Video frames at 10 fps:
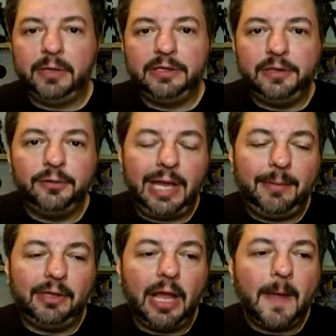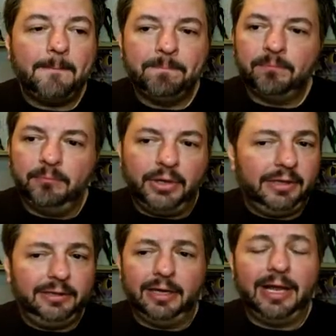uh, you know game a lot but
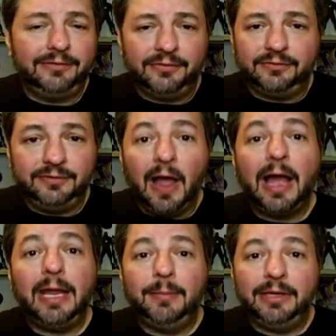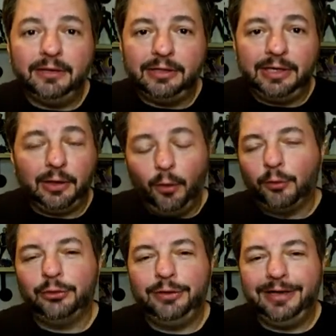you know, I just time and getting
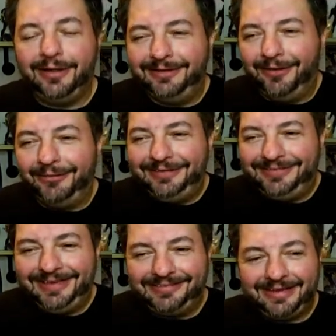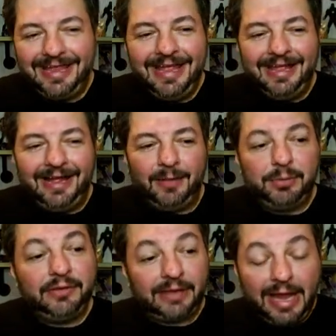older and, and all these things. Like, uh,
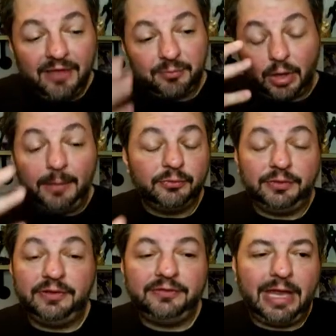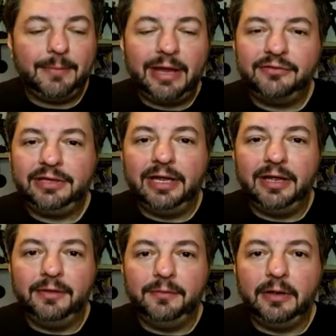plus I have problems with this game. Actually,
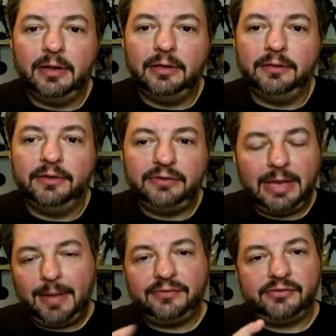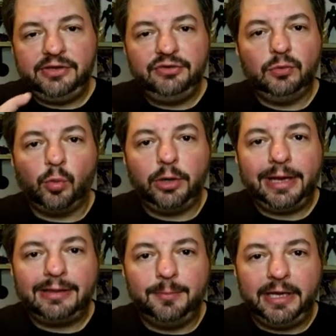uh, this game has a seizure warning
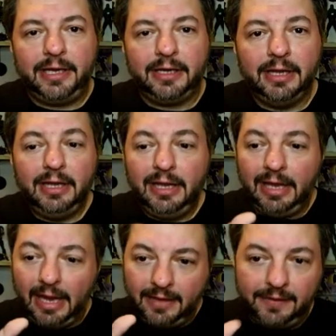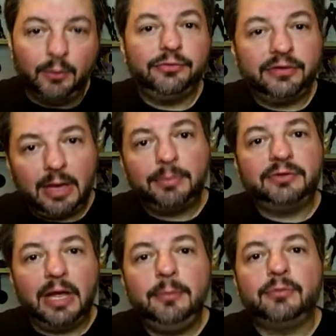at the beginning, and there was a couple
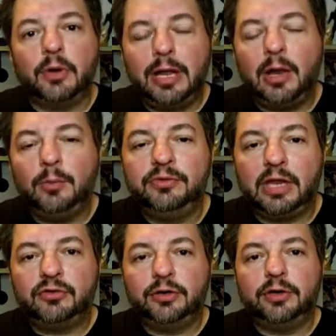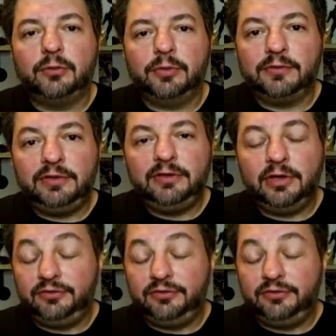times where I almost got triggered with a, se- a